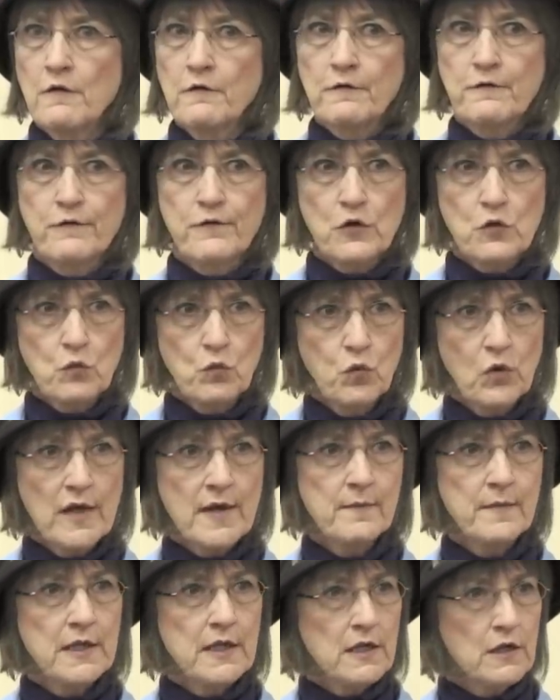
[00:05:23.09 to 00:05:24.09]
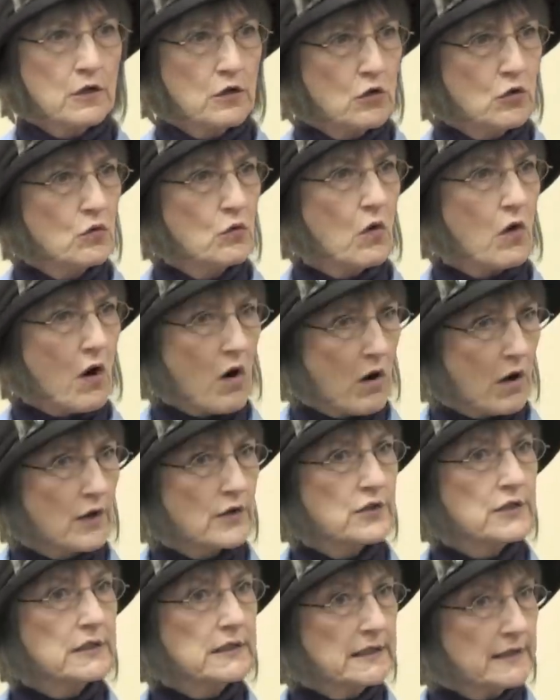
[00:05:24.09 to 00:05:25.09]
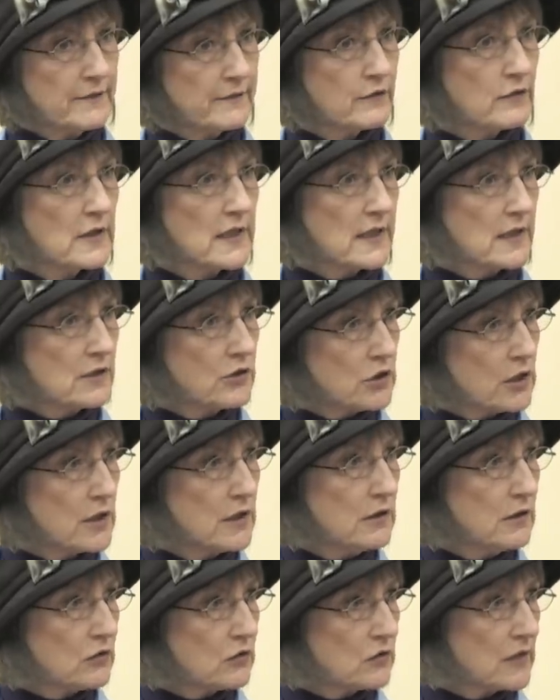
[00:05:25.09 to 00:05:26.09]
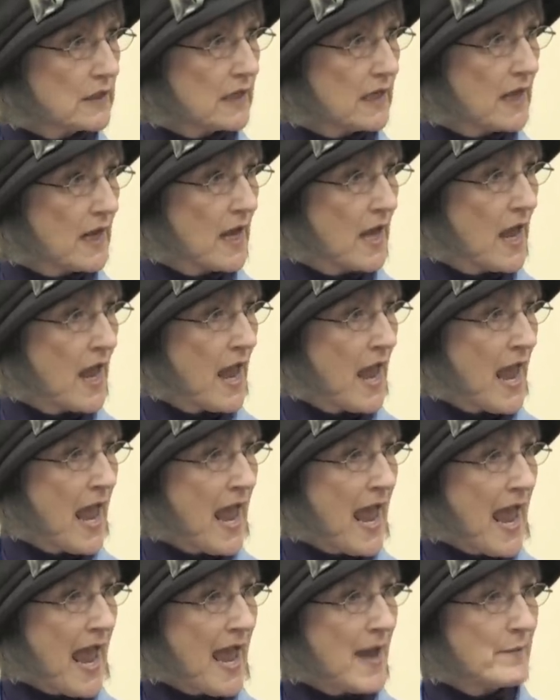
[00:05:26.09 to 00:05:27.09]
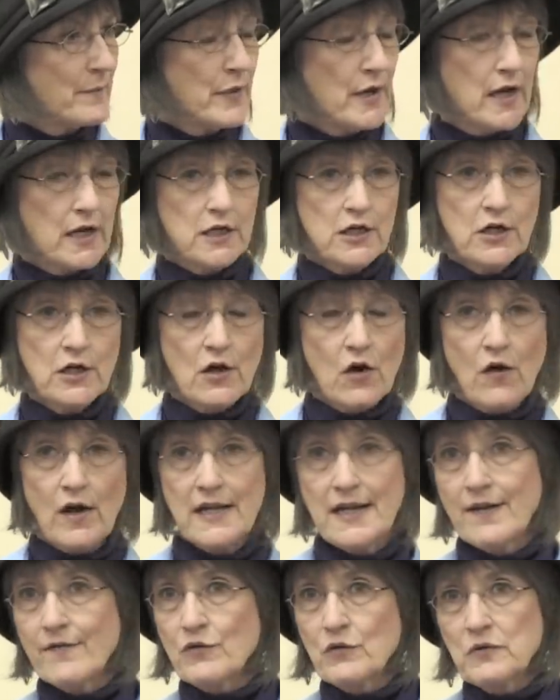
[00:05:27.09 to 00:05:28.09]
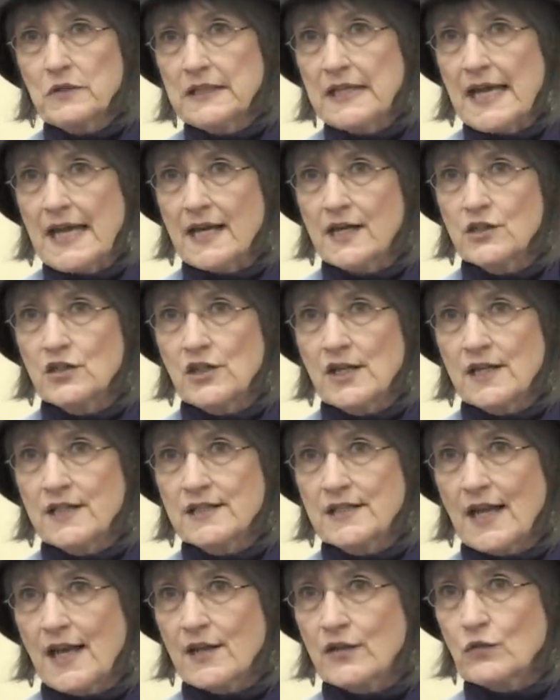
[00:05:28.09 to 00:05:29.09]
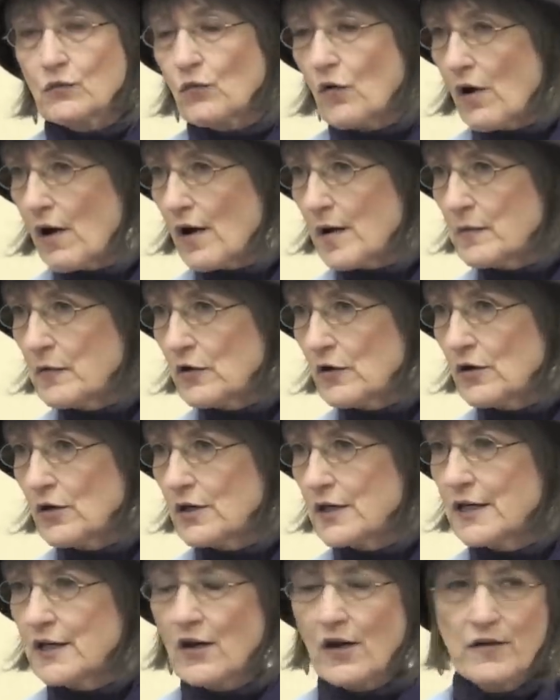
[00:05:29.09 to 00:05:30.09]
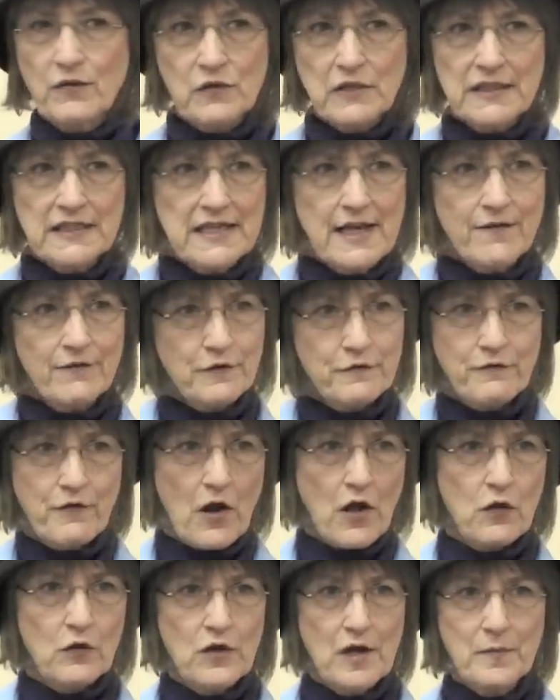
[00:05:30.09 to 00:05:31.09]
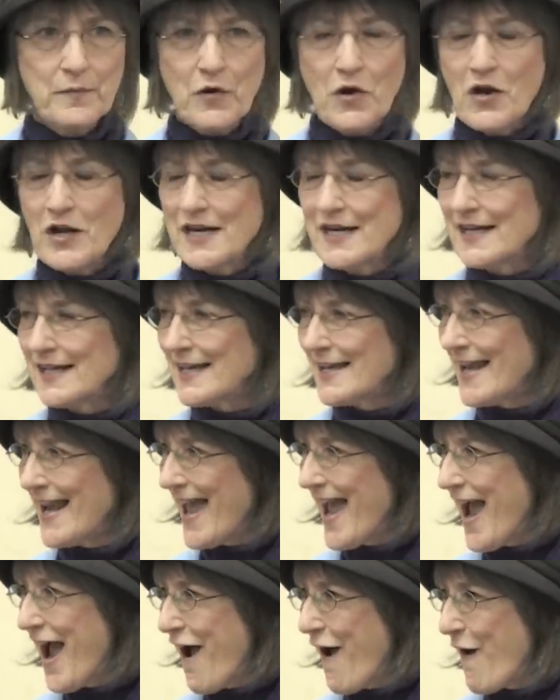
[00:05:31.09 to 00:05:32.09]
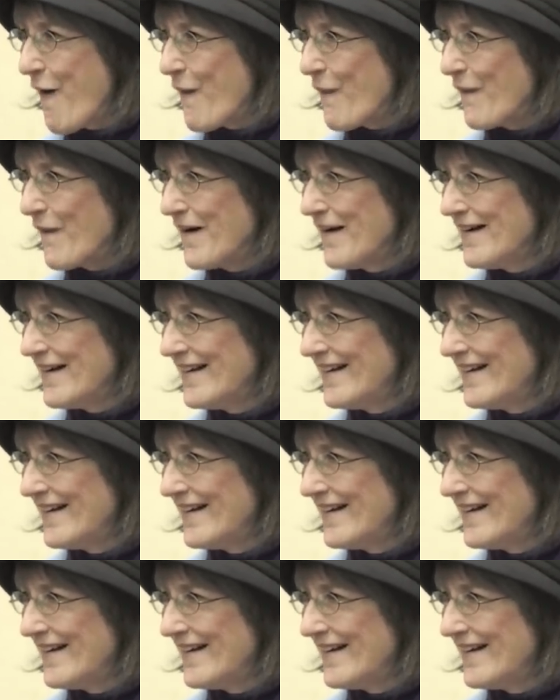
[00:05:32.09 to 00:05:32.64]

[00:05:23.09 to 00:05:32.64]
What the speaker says: for women who are delivering children? But, you know, I never really had a chance to ask Robert. You know, I really never followed up on it. And now,